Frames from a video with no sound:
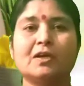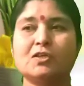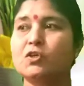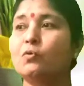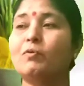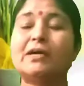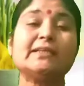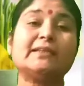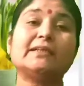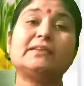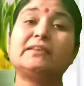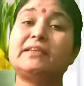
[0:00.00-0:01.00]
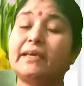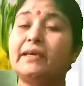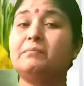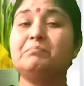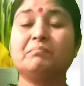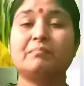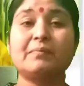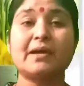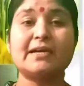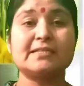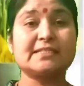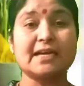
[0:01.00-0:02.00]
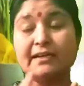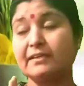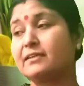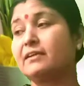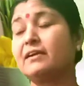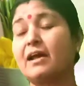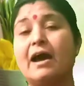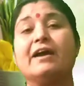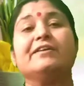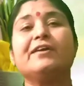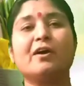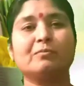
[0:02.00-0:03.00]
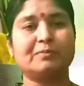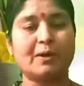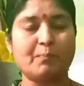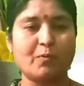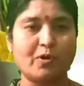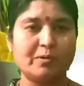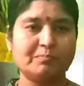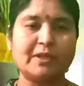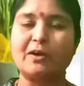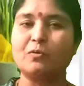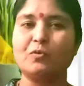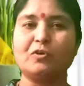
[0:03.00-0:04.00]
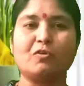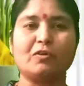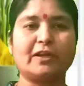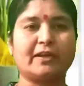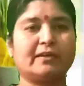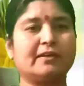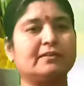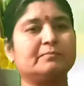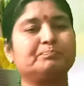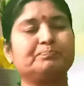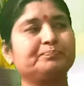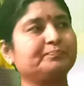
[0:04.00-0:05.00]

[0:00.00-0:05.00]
So what is the theme and central idea of the poem, The Road Not Taken?